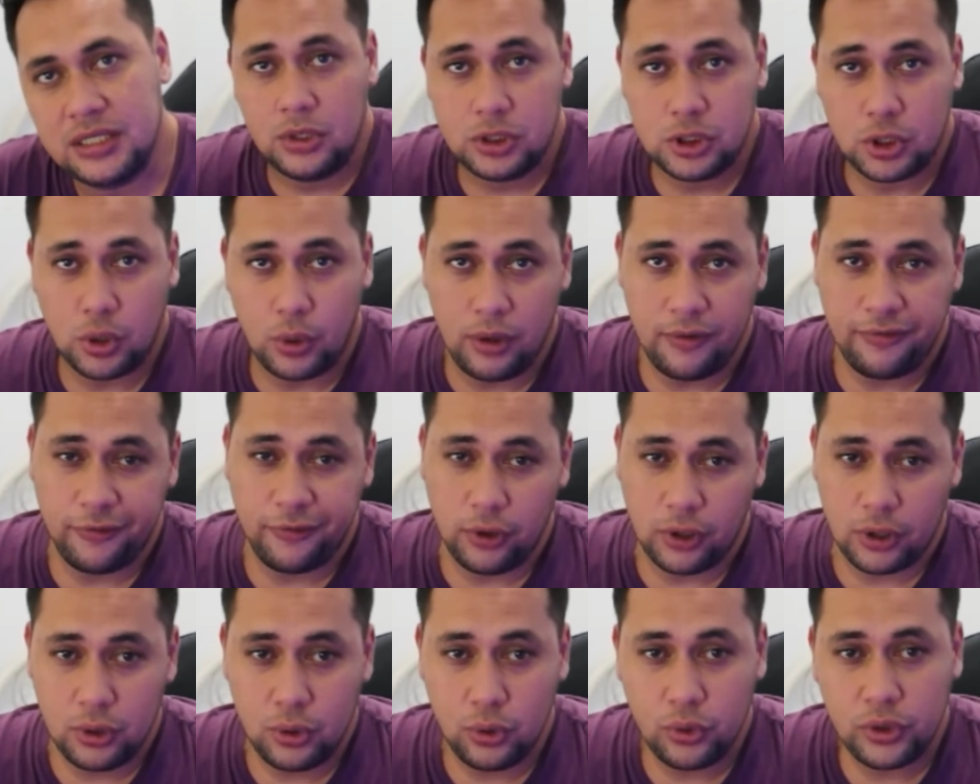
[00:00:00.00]
So if
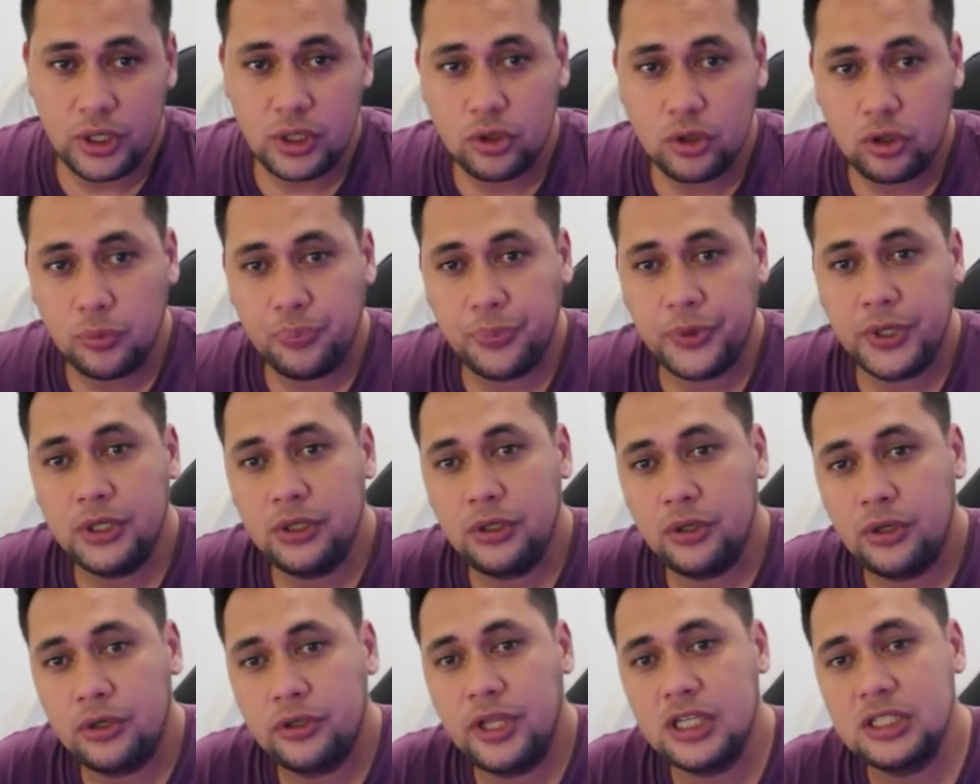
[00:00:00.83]
you're looking to print
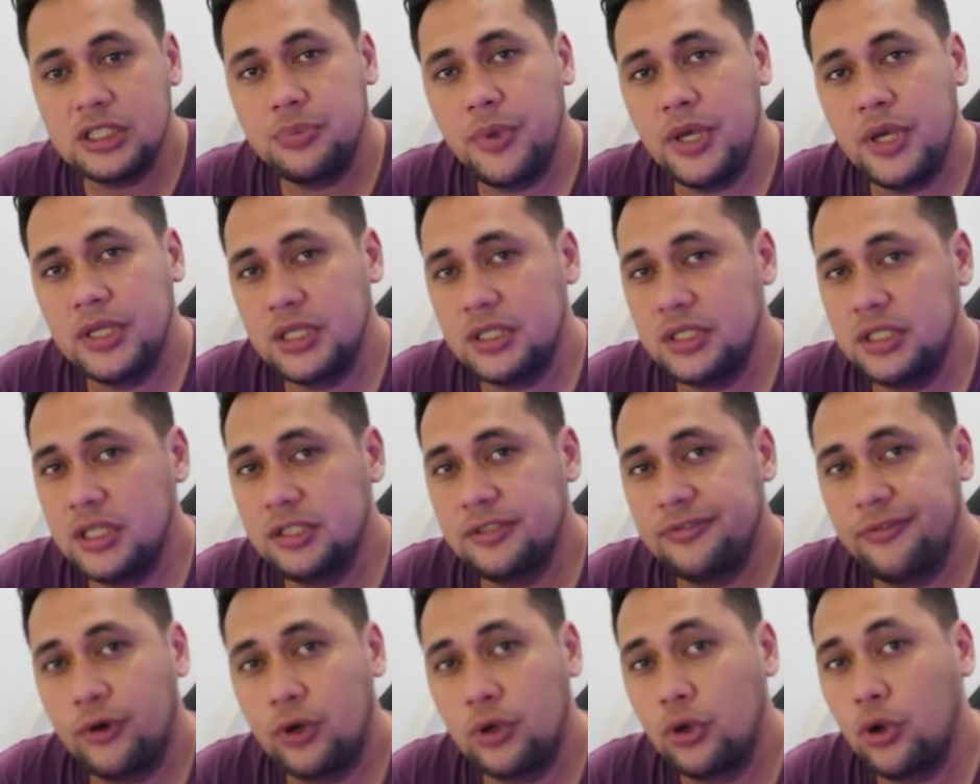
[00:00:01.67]
your text messages
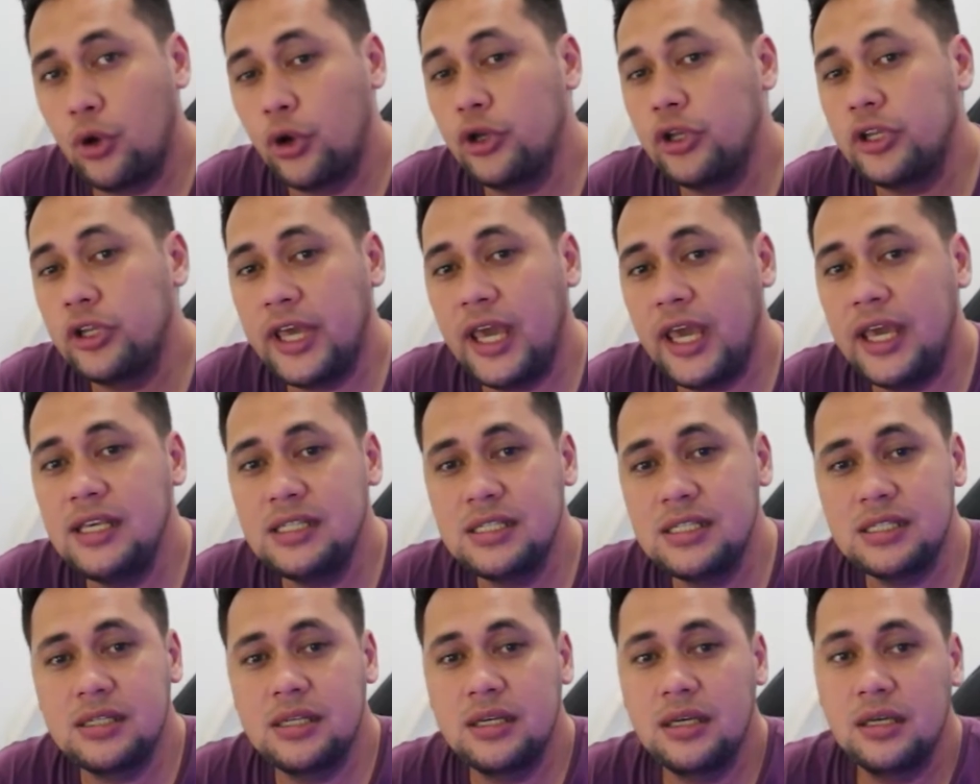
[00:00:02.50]
for court
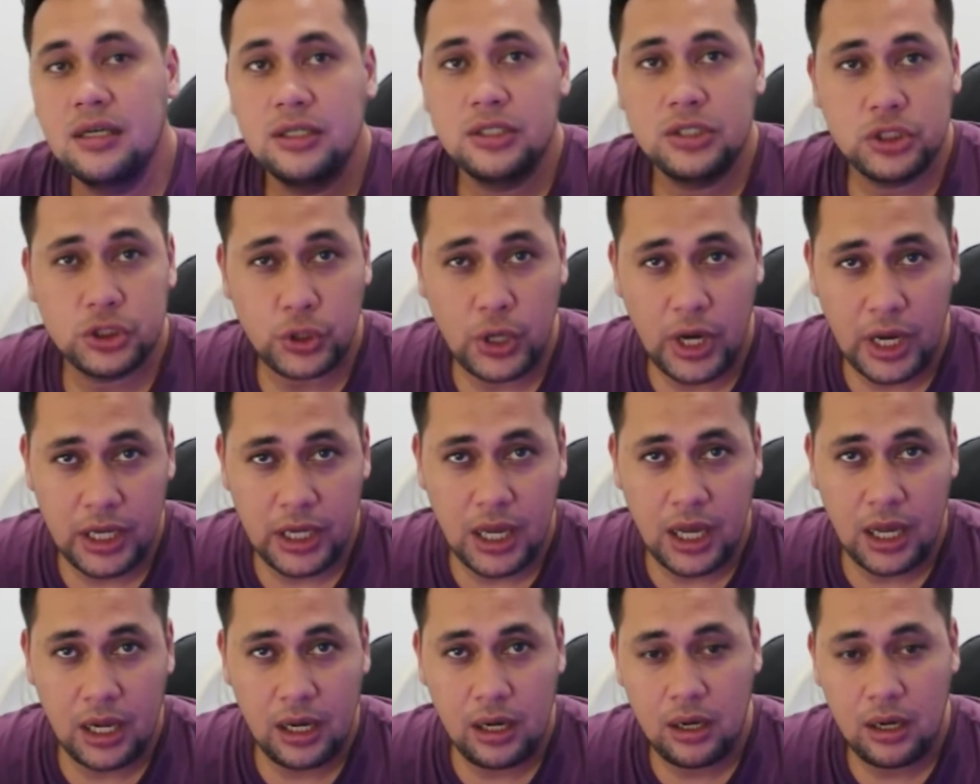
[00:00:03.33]
case,
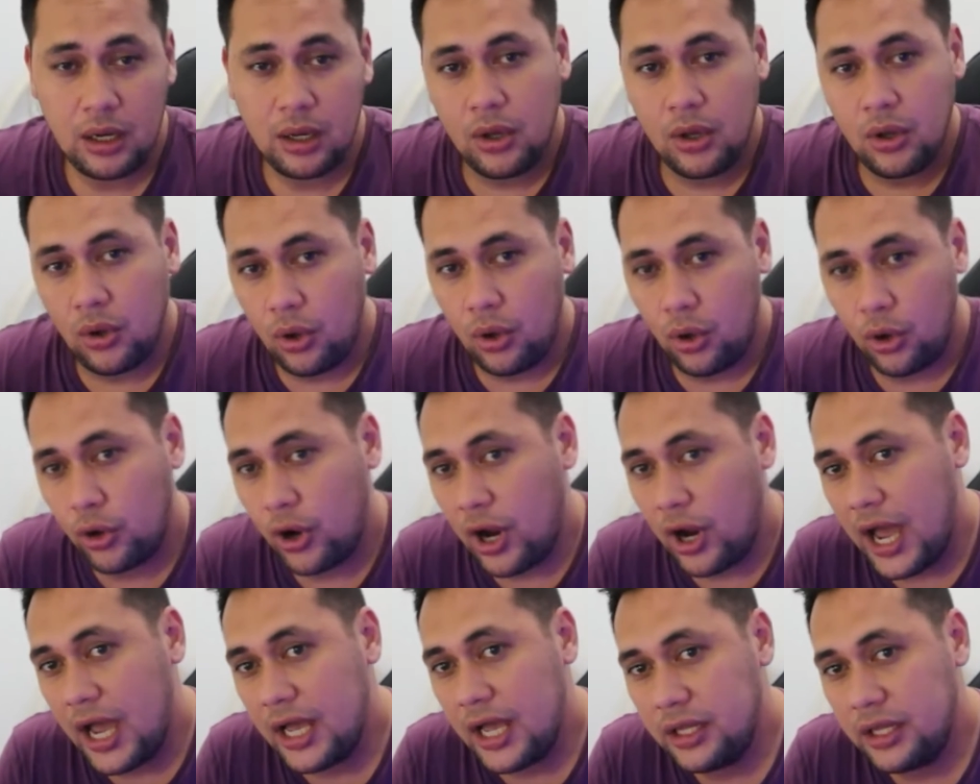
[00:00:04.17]
trial, or
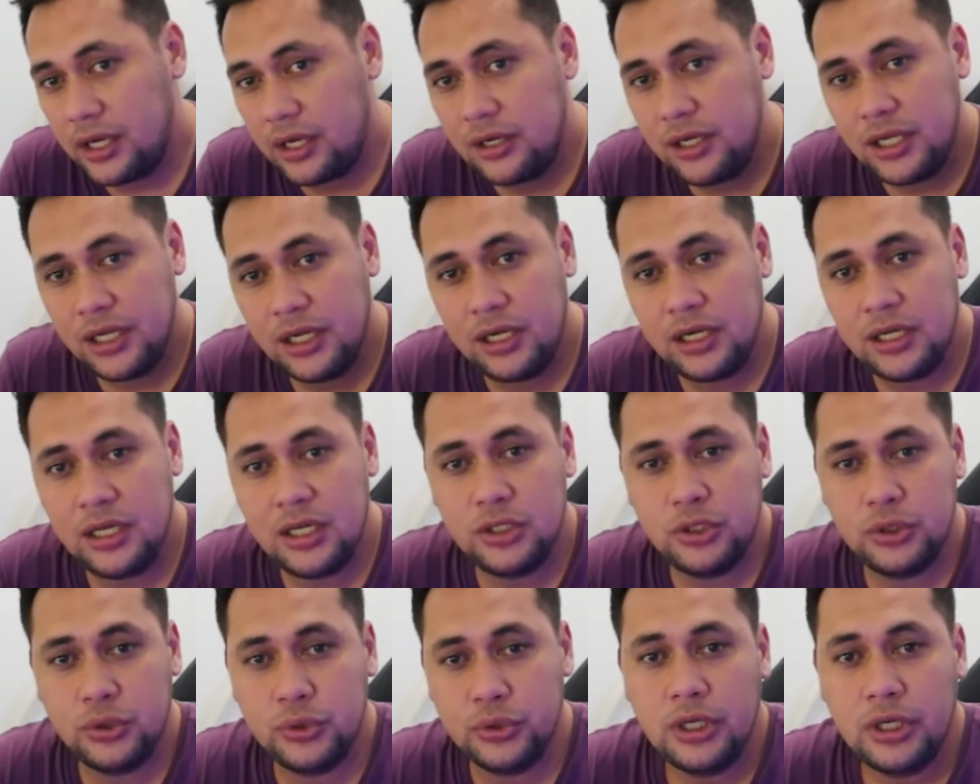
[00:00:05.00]
other legal
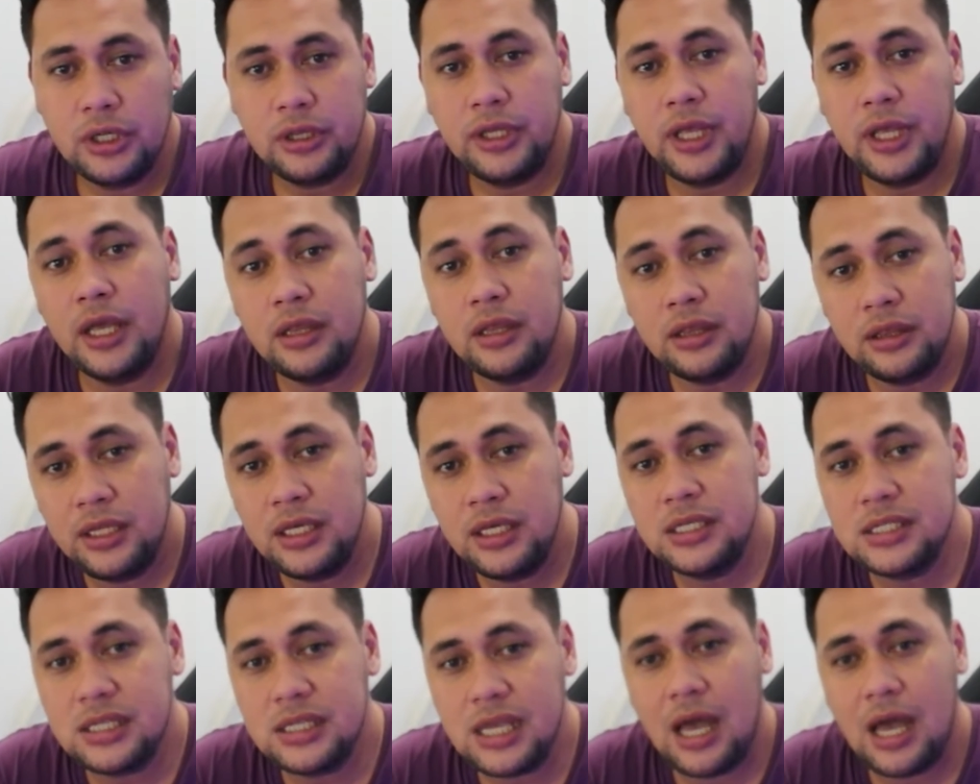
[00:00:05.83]
issues, then
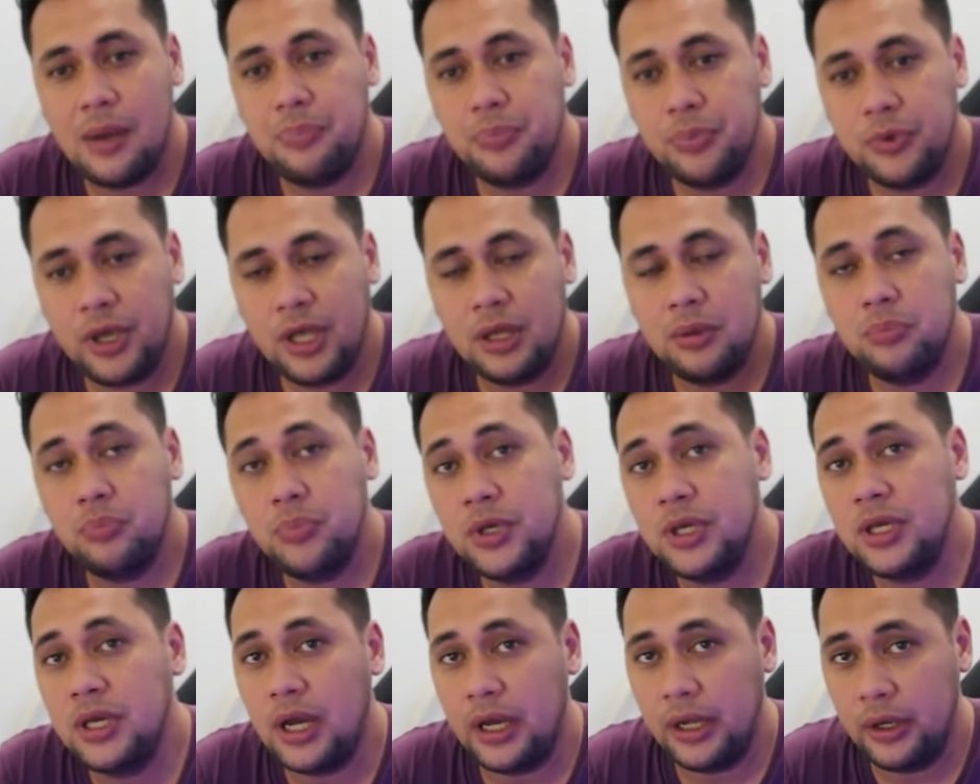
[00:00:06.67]
this app can
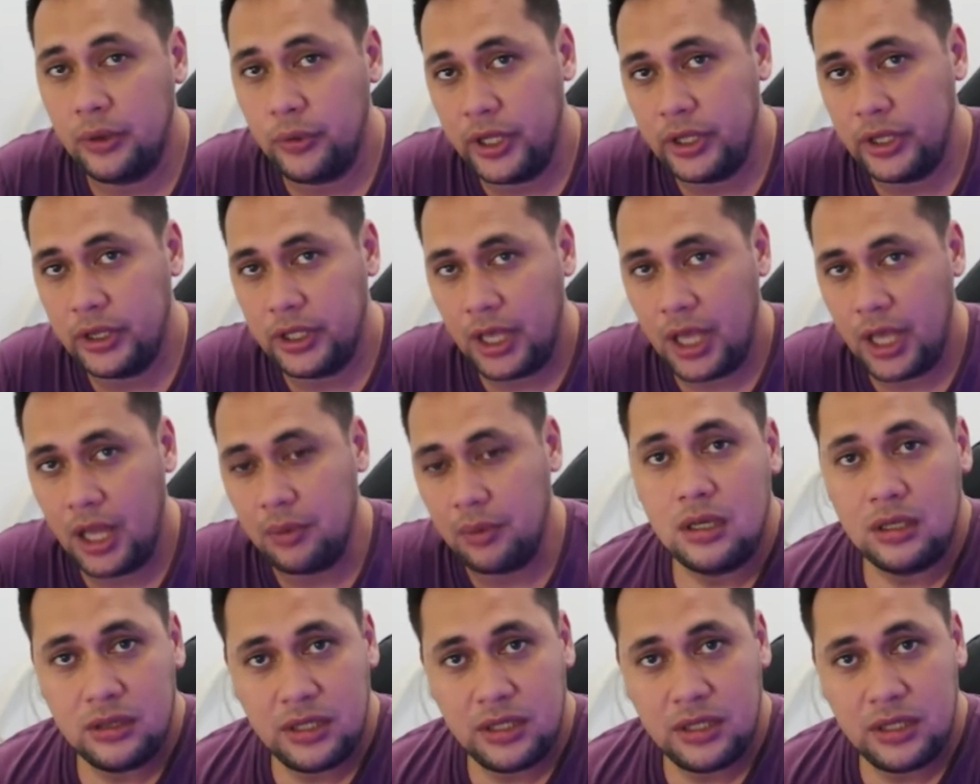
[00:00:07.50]
be a great help.